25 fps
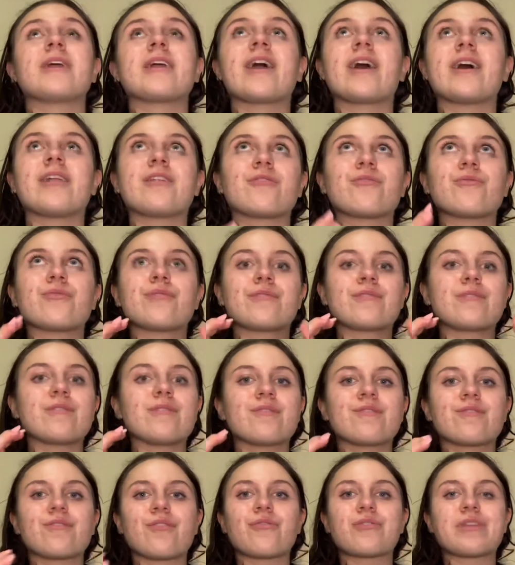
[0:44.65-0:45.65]
and it was
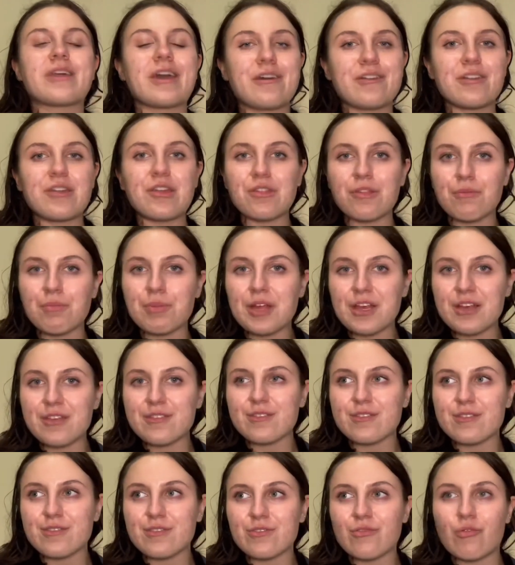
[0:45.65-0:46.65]
sold out in other
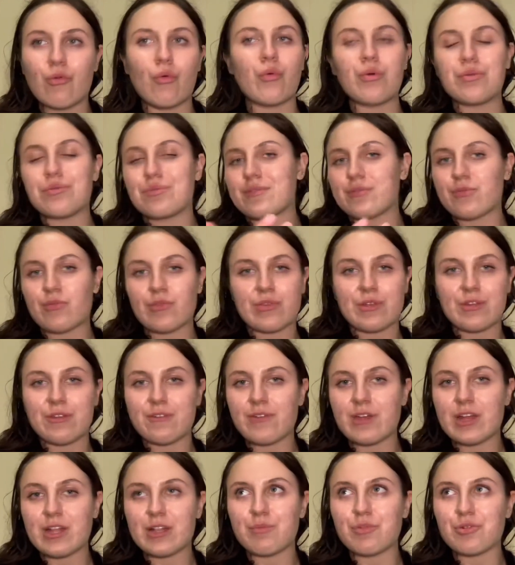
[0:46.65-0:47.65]
places or it just wasn't
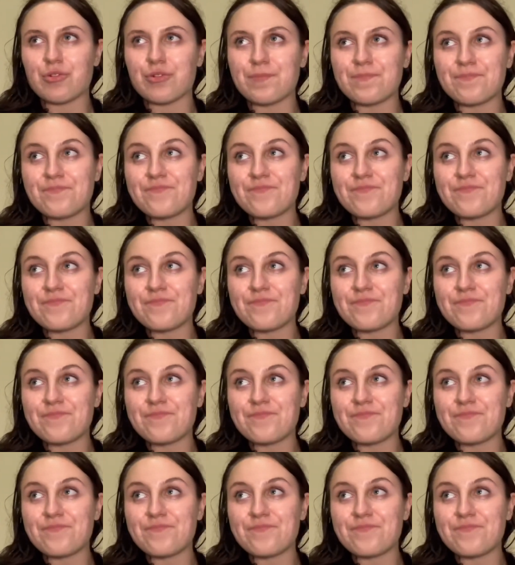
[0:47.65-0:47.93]
available.